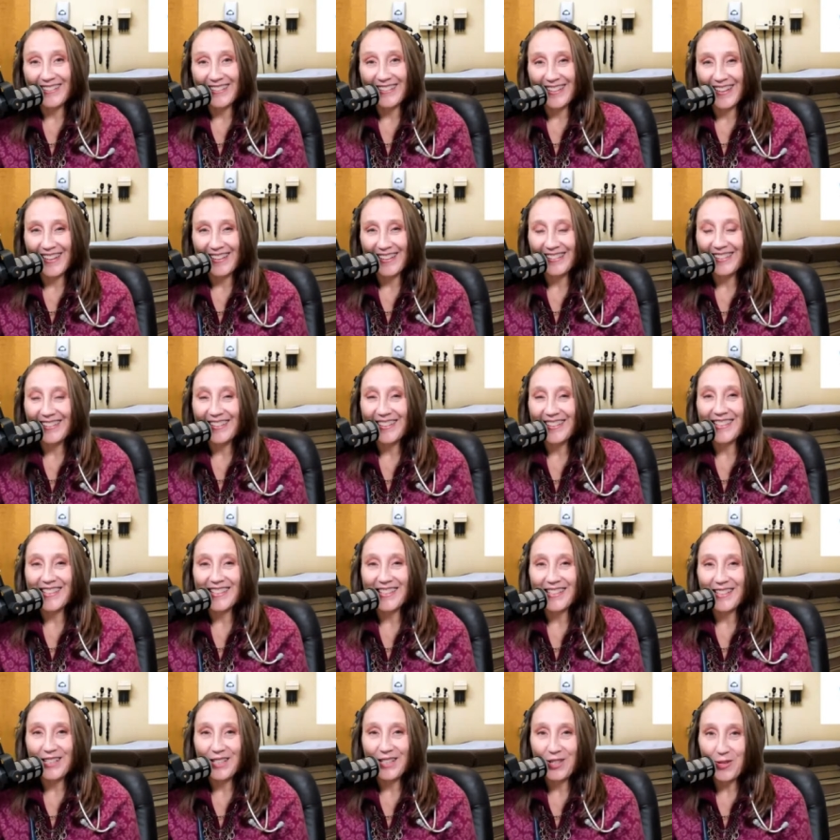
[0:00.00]
and
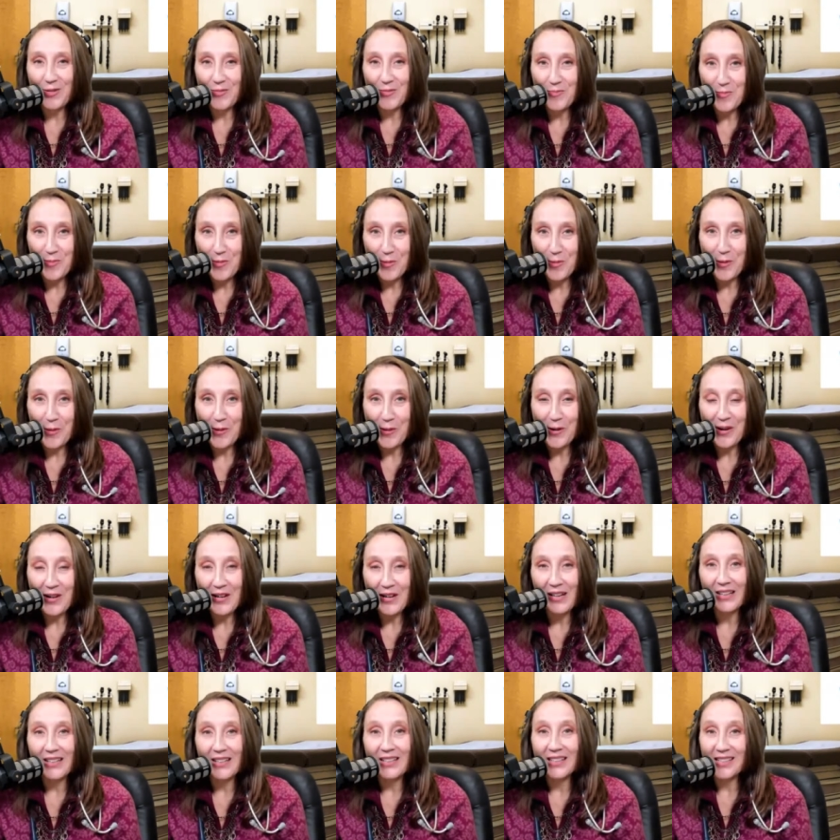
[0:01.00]
listen to more
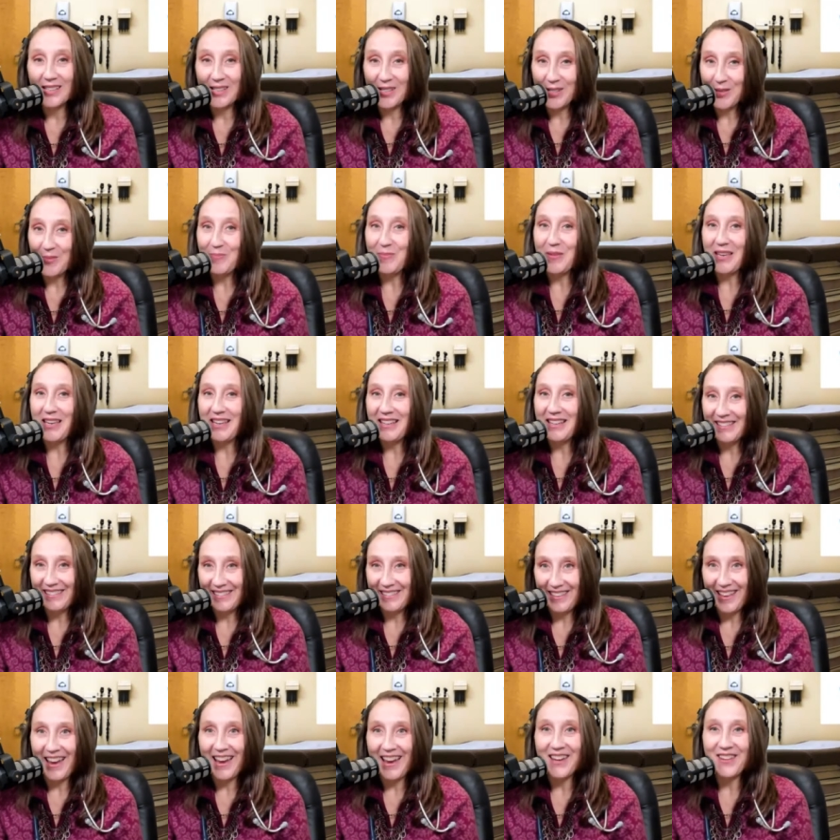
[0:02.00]
Speak
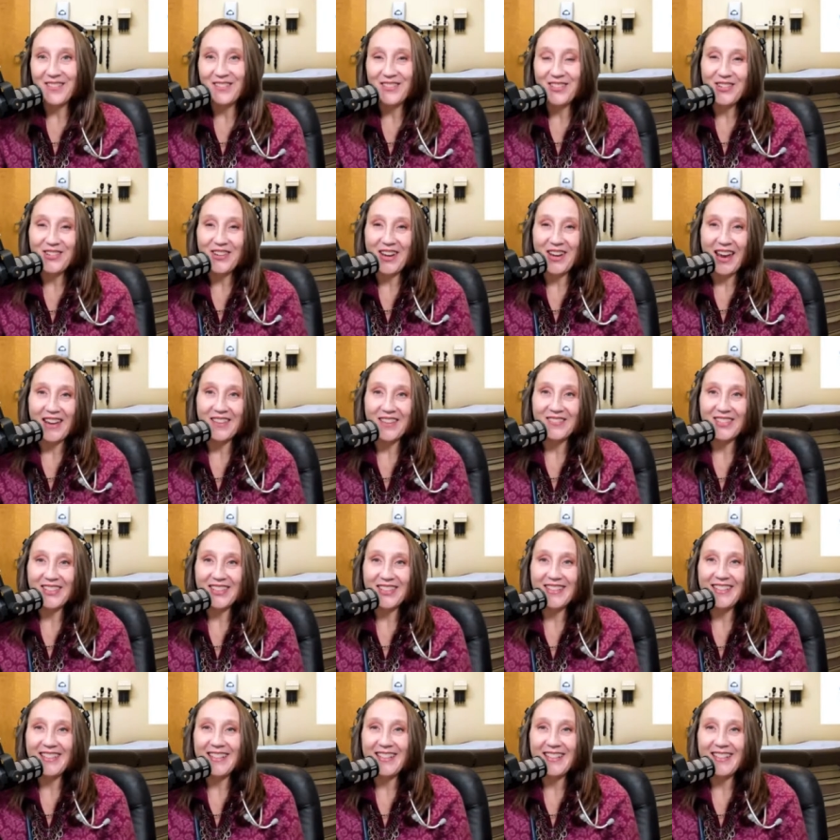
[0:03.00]
Life New Haven.